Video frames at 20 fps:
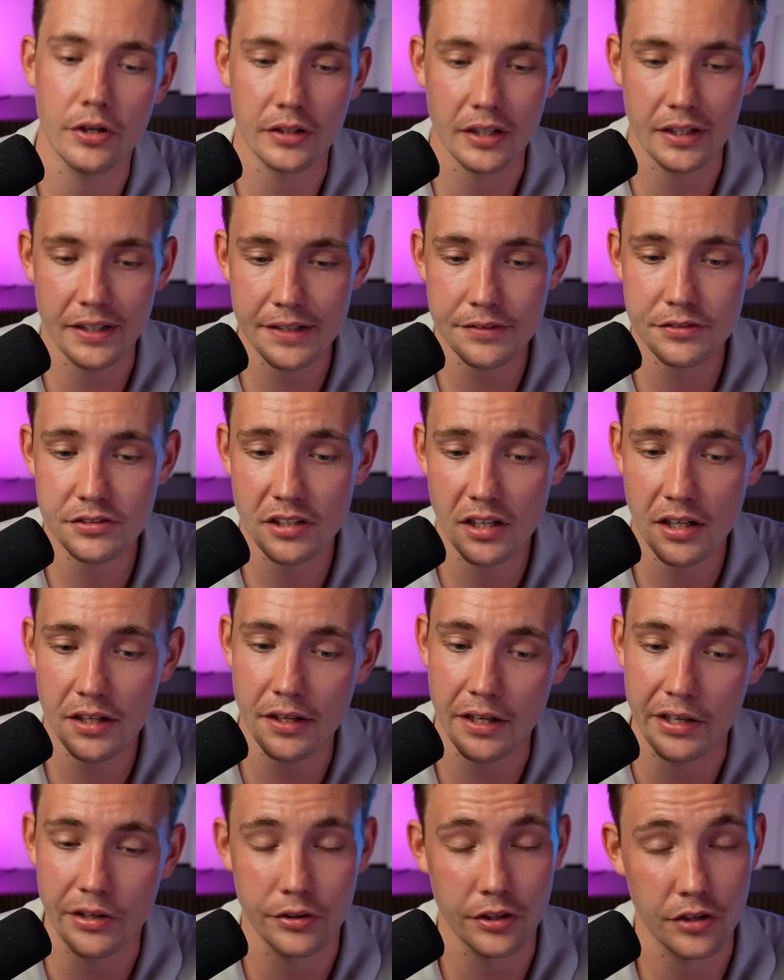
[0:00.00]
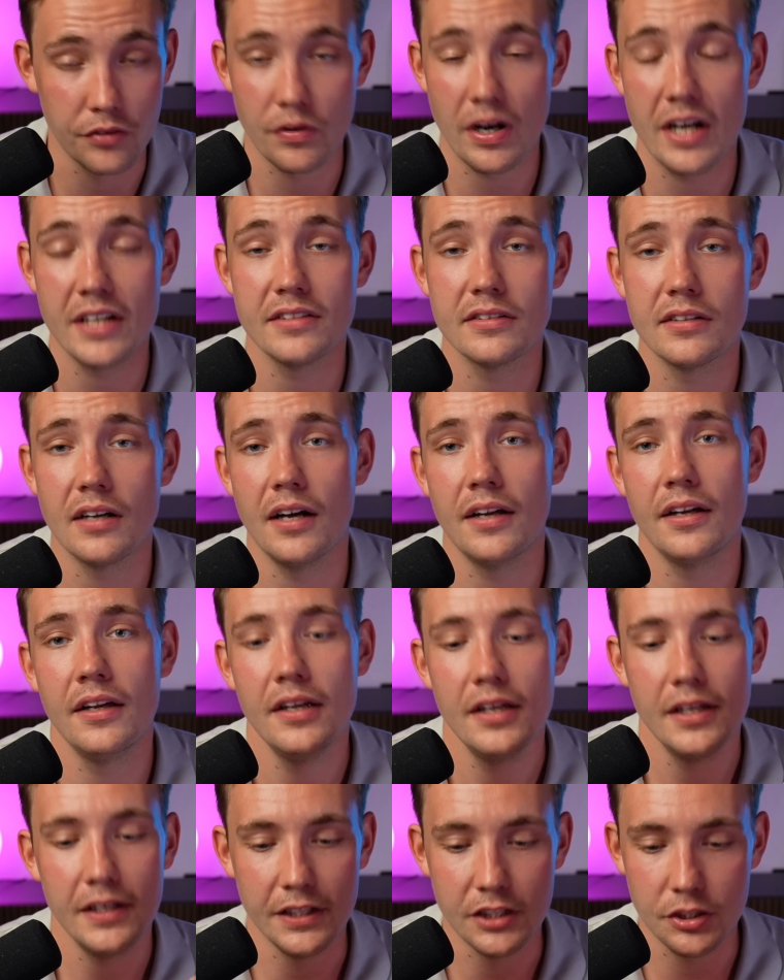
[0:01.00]
on the left side, and on the right side
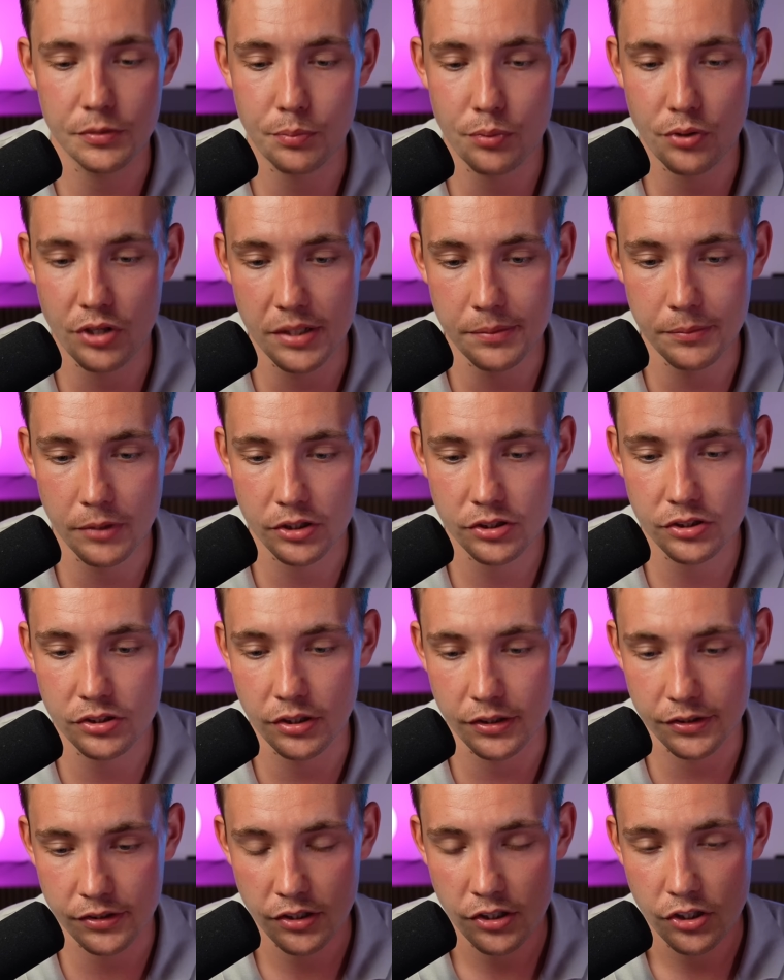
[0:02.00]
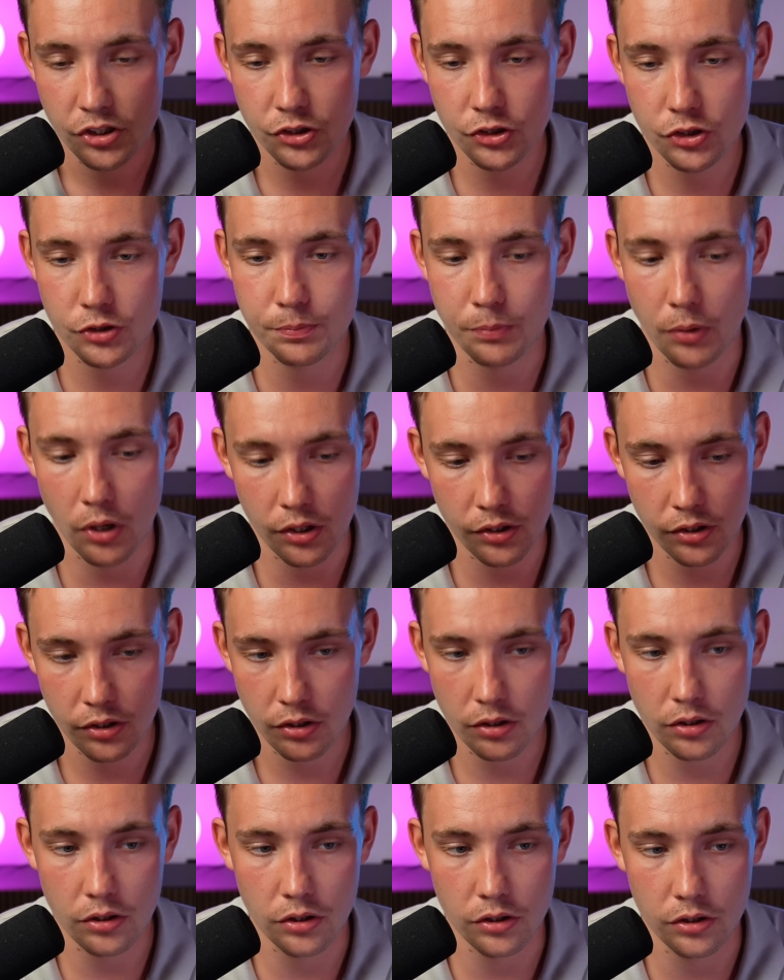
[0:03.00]
it's pretty much just spot
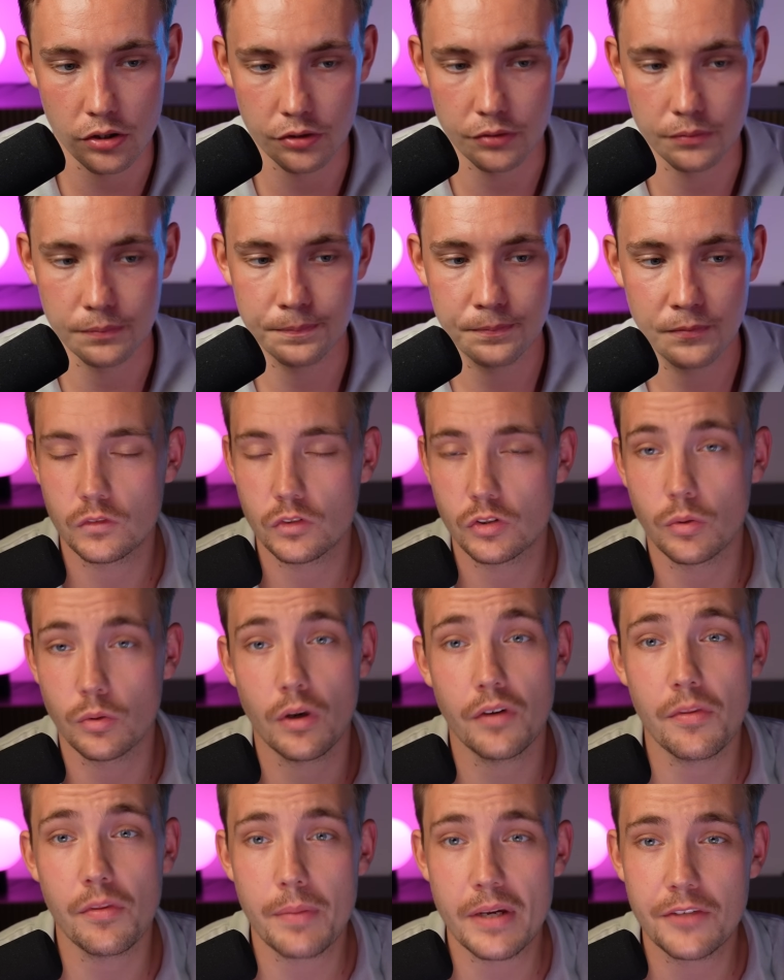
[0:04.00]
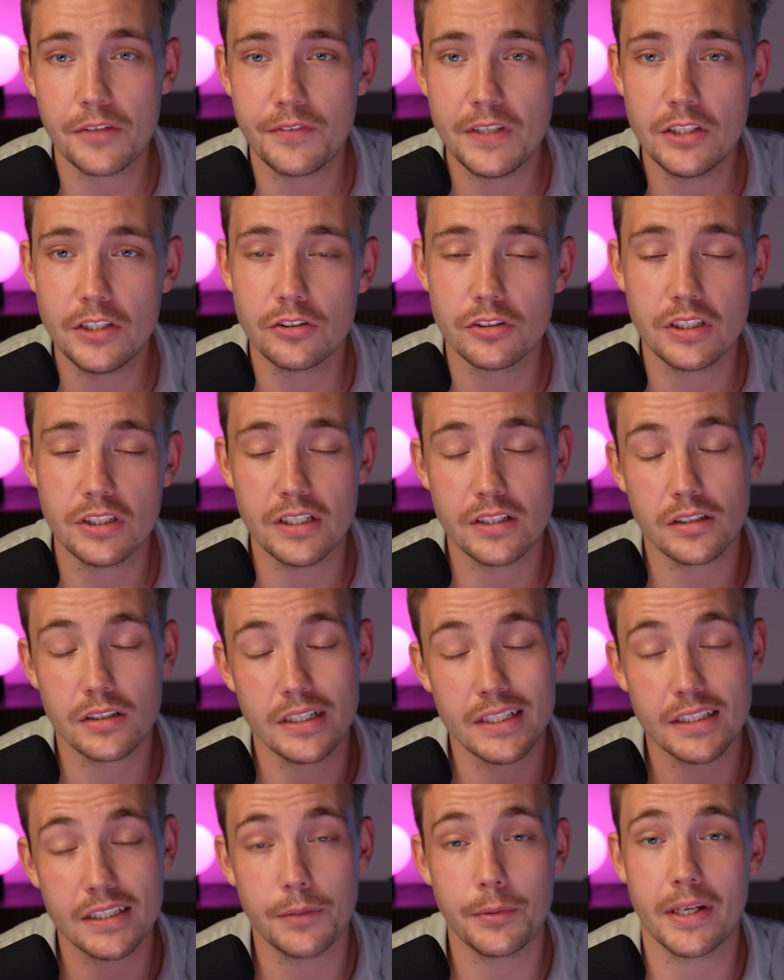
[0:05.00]
on. So one of the best features here
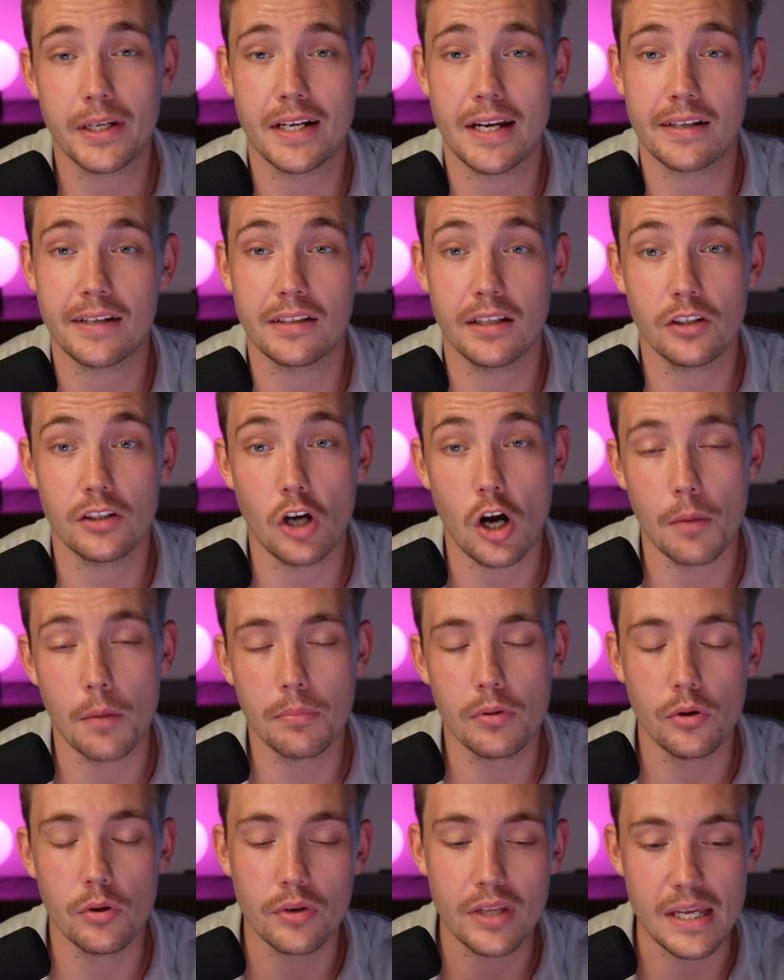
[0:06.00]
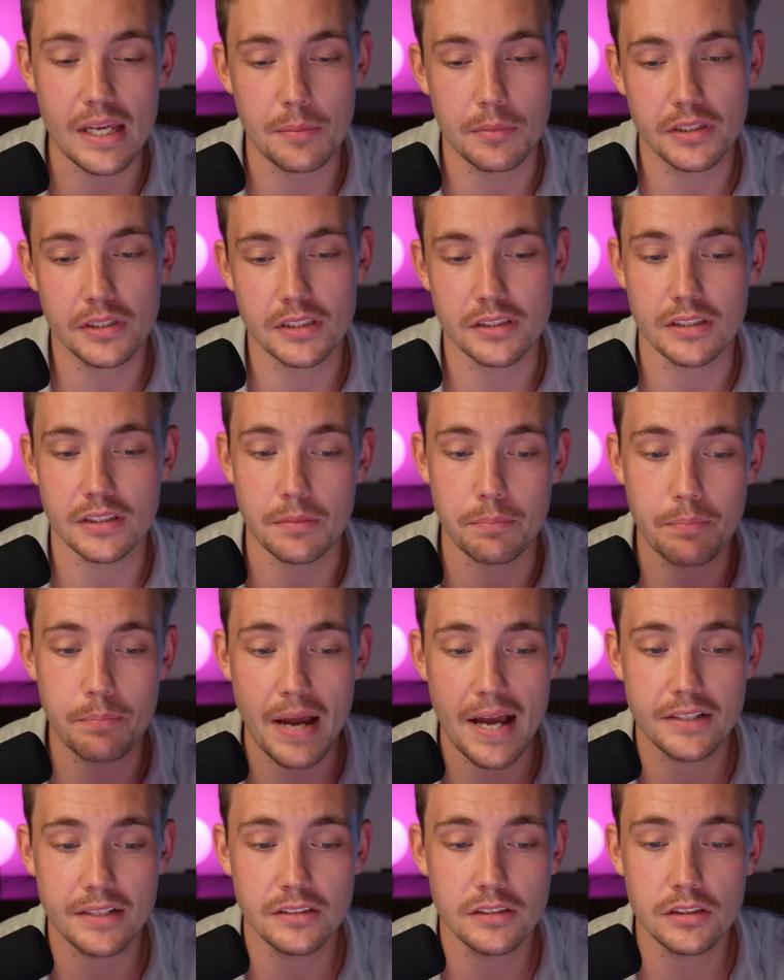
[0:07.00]
is that we can actually like upload images in
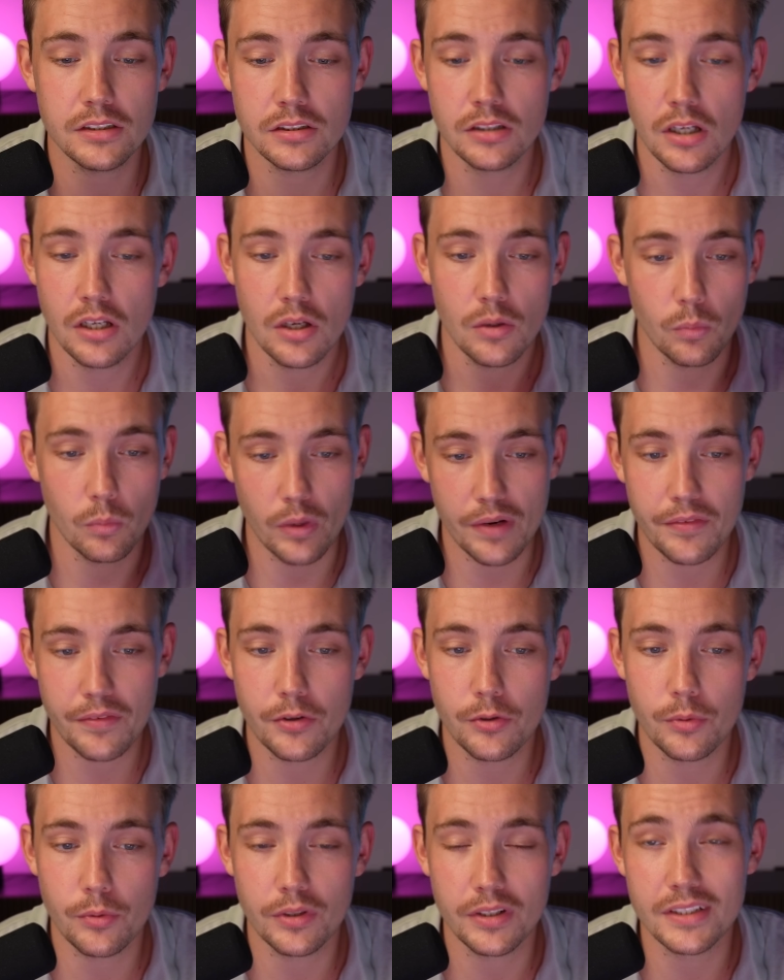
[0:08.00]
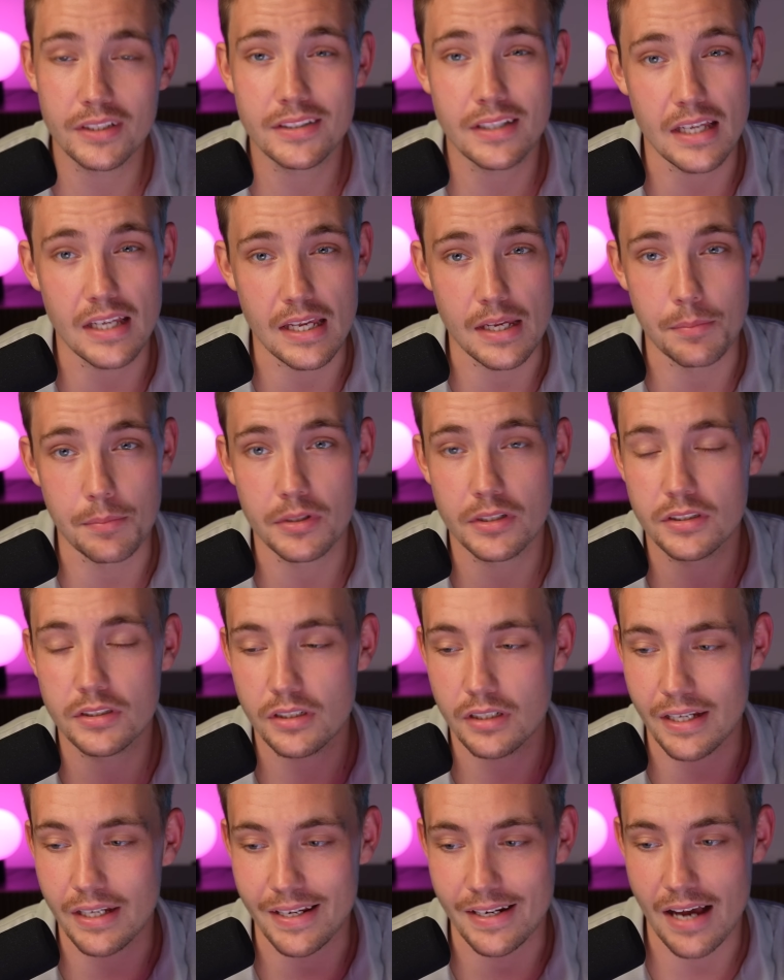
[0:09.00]
batches when we're doing this image
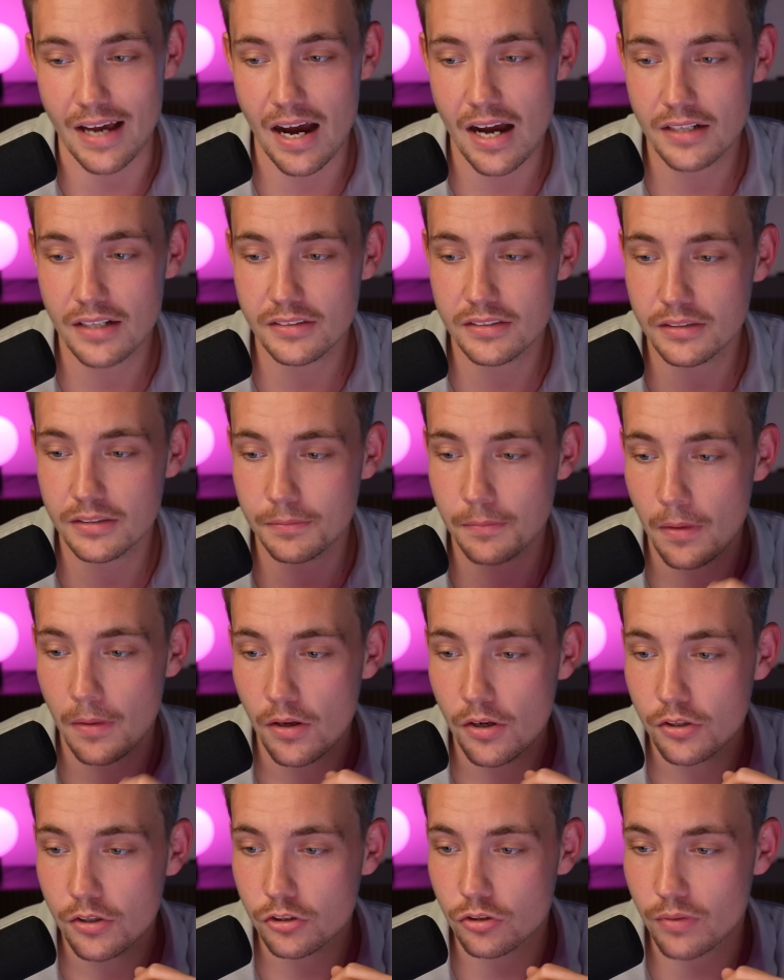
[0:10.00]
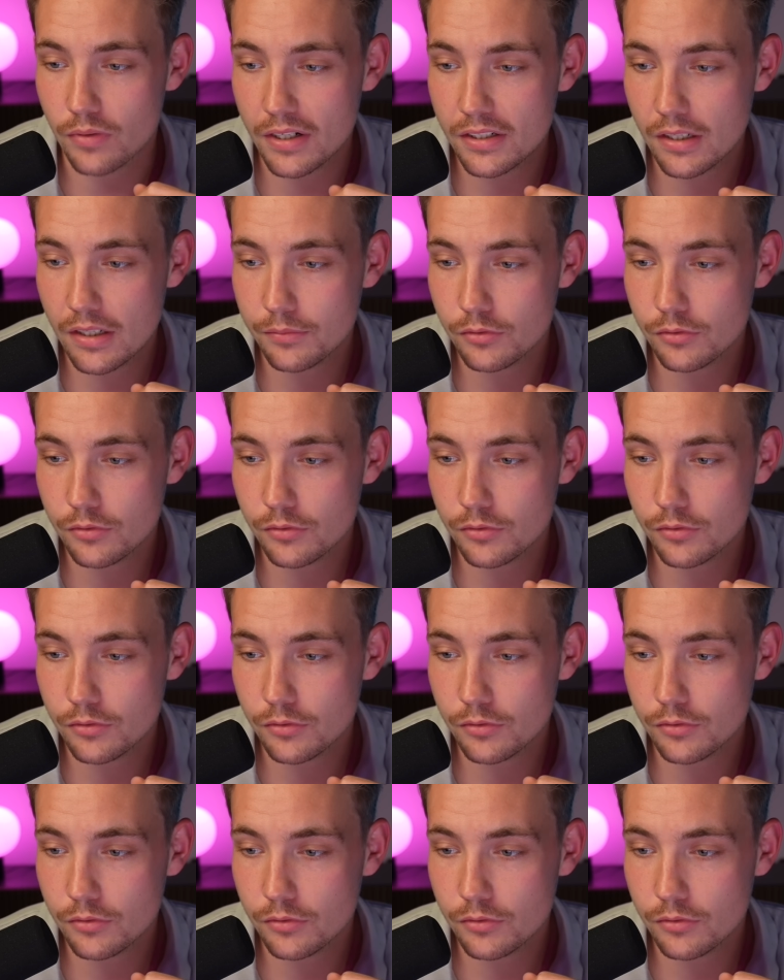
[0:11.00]
enhancing. So right now